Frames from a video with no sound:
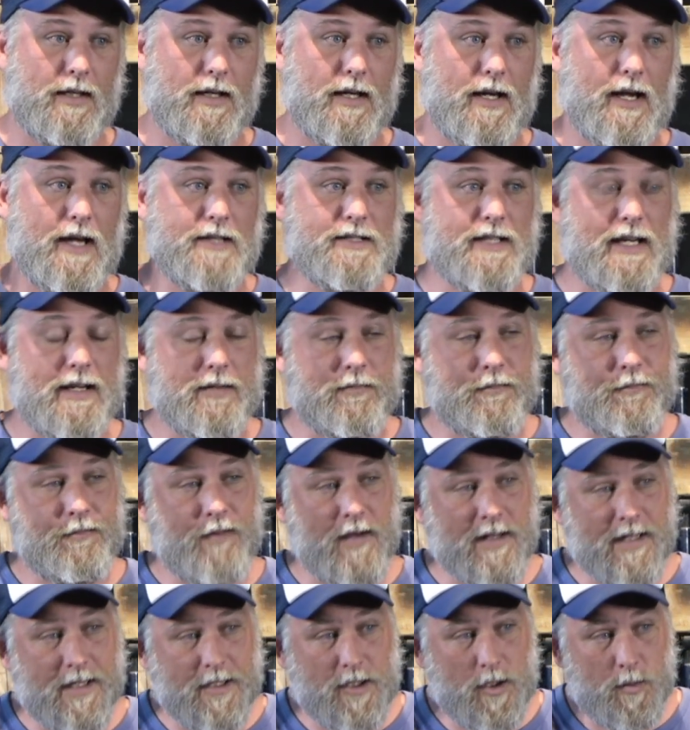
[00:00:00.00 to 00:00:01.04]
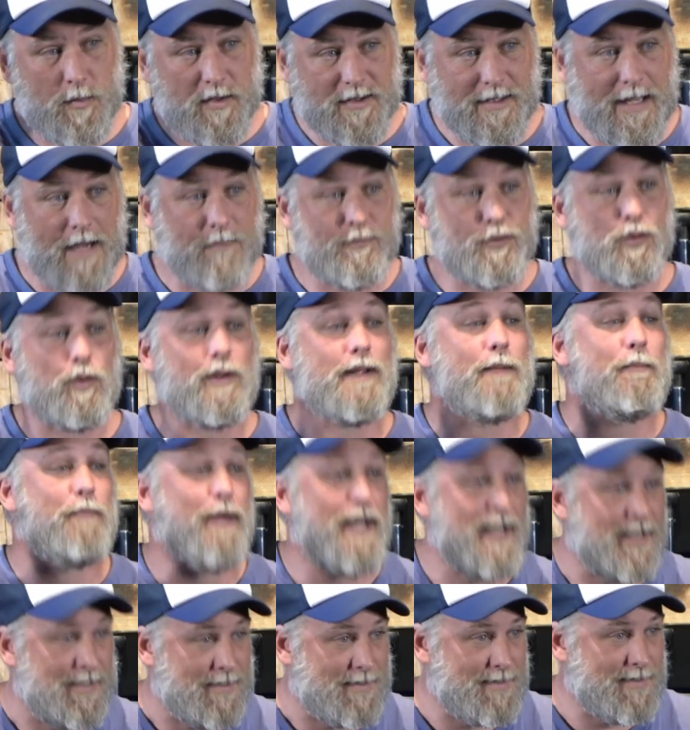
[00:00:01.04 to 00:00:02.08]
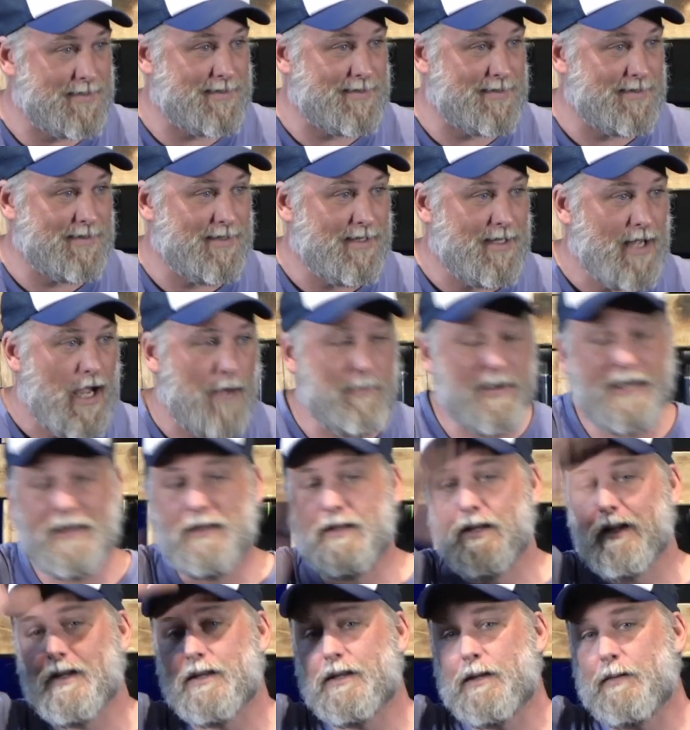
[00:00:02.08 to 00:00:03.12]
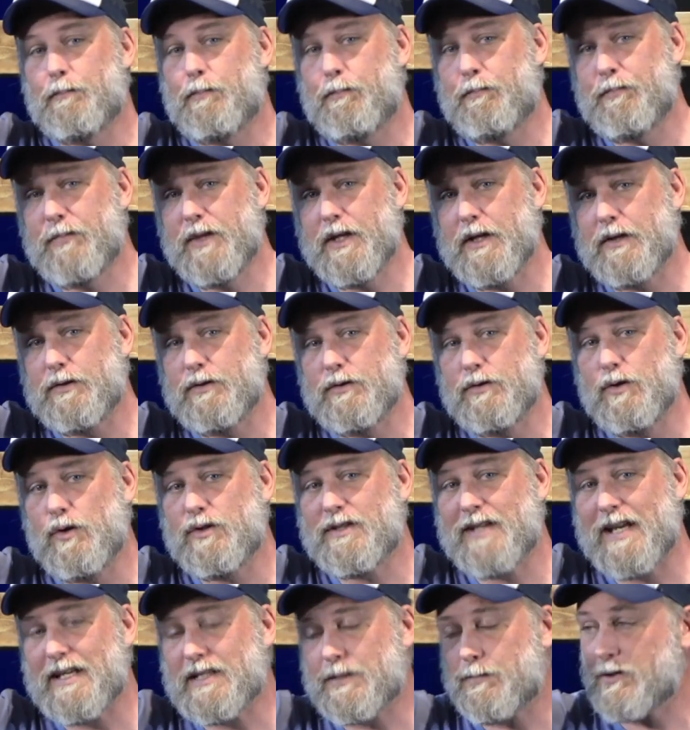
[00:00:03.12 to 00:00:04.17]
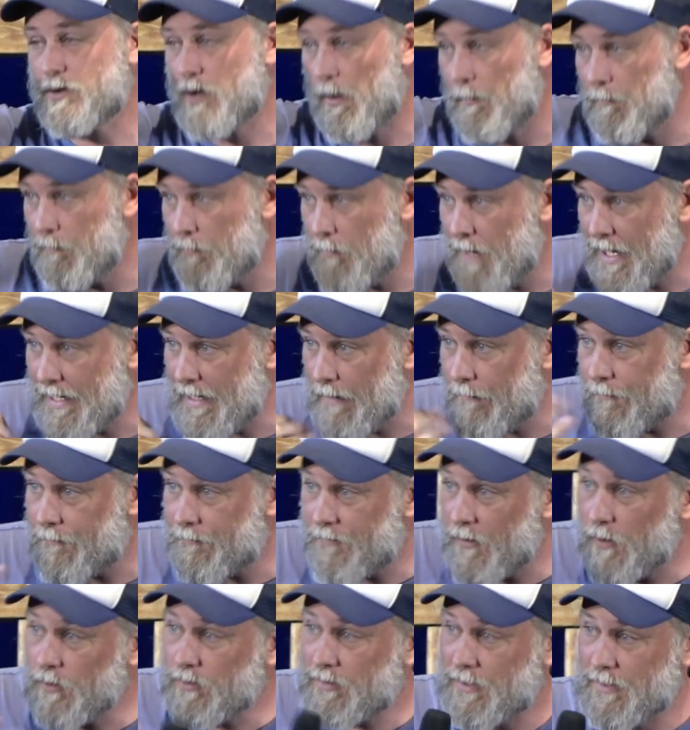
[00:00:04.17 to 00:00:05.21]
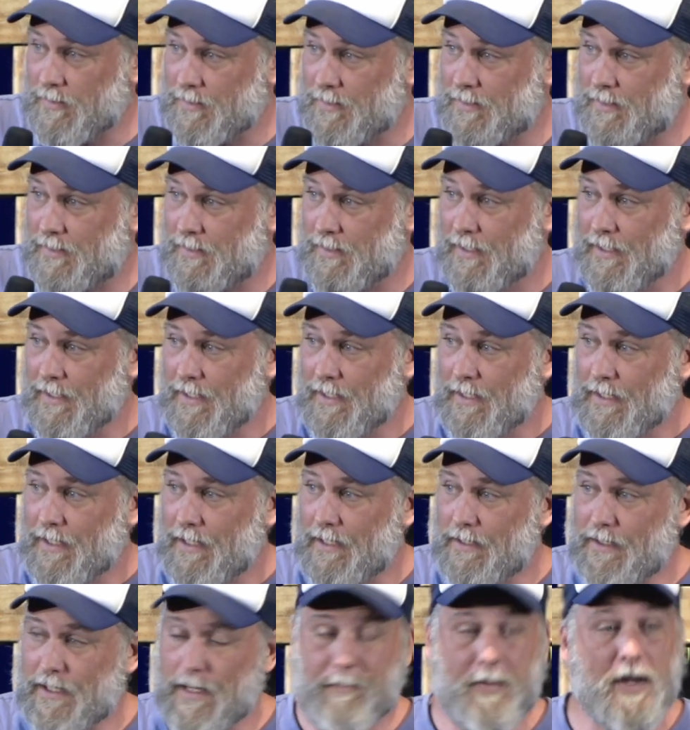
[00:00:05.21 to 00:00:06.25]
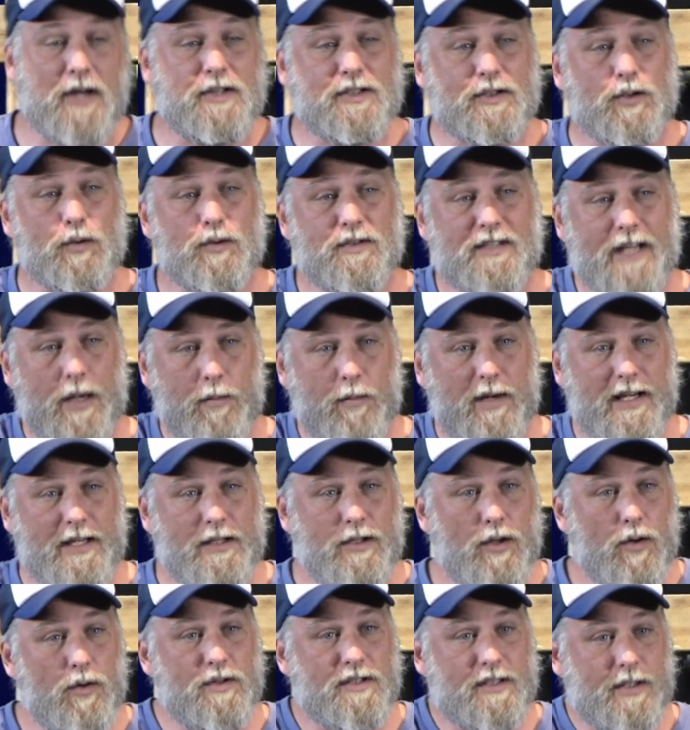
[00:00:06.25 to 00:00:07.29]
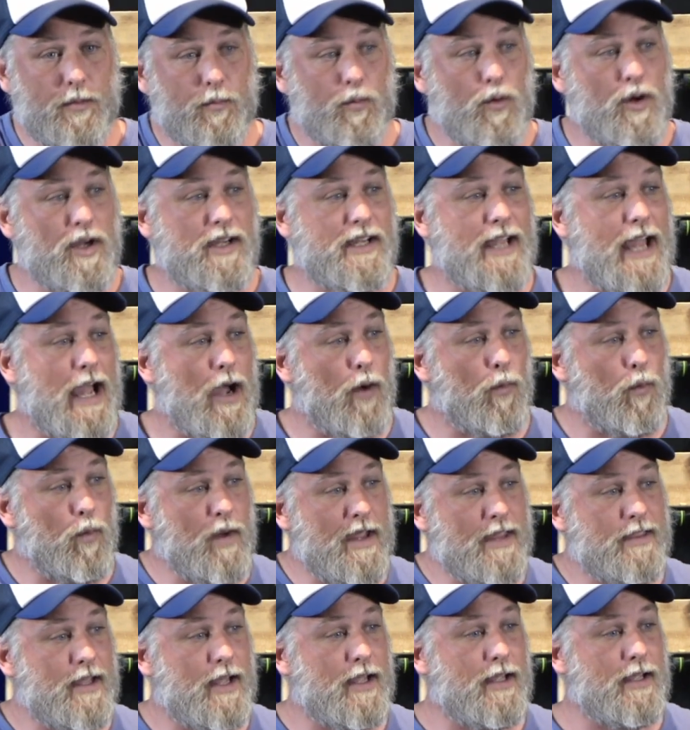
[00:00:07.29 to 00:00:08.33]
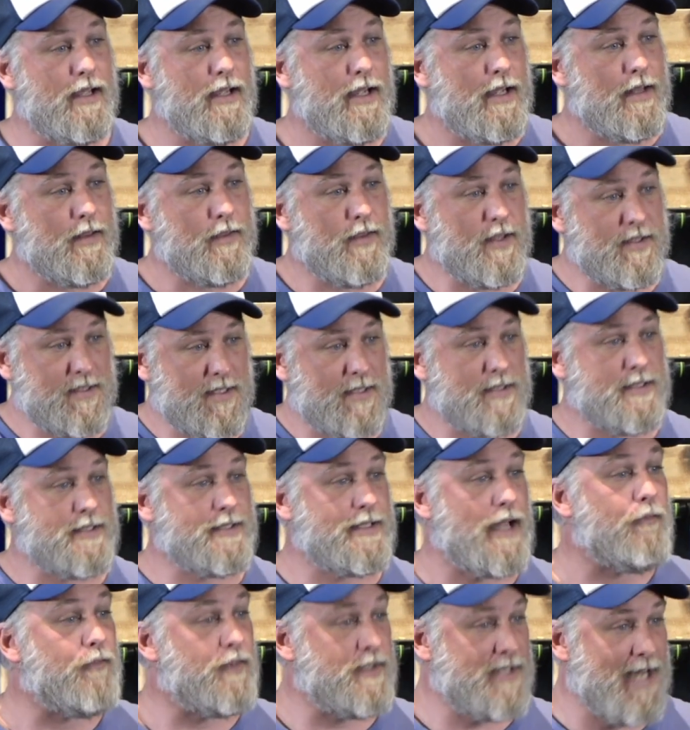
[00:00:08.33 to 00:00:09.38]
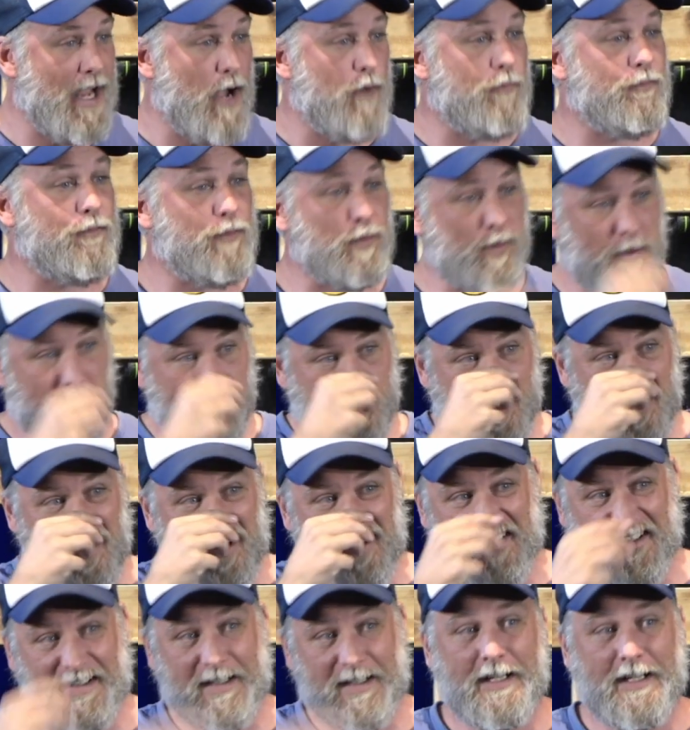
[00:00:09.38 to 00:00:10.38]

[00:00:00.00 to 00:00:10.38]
Is it filling you with love, joy, and peace? I mean, the, the New Testament's got many filters in the epistles that we use to work out whether this is, stuff is helpful or not.